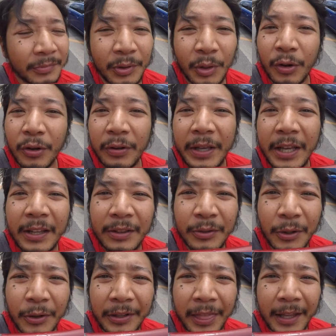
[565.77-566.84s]
Todo bien,
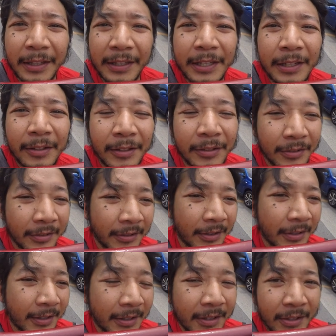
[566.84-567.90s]
todo tranquilo.
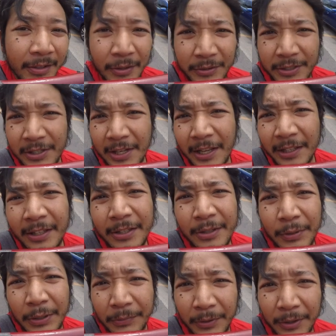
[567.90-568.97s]
So just like this
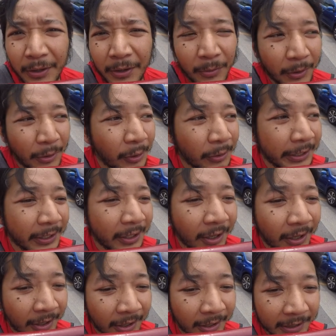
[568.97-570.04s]
one, we're, we're holding
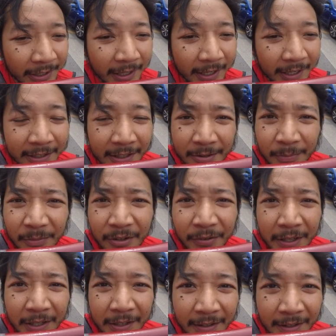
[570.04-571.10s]
on and it's
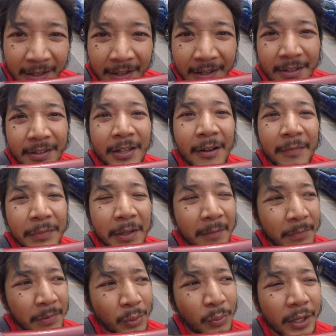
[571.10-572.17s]
moving.
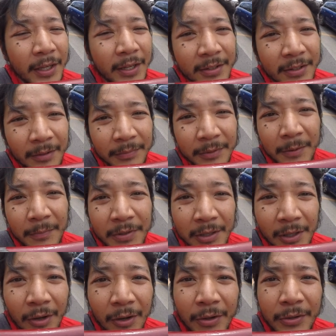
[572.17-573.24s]
Sometimes quick, sometimes
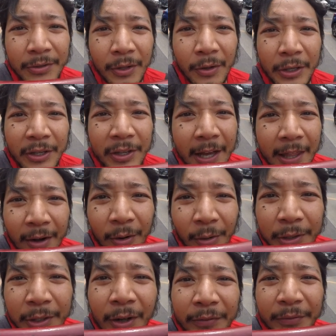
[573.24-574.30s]
slow, so you gotta
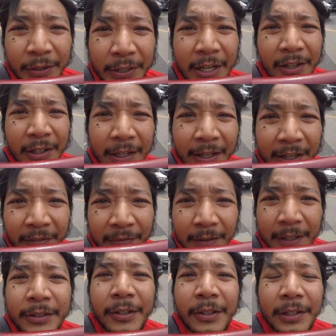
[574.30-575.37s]
hold on for dear life,
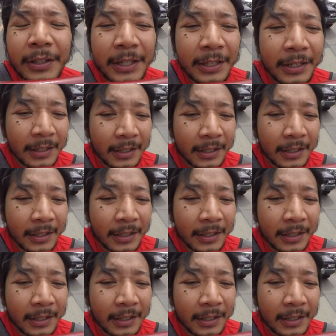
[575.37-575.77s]
literally.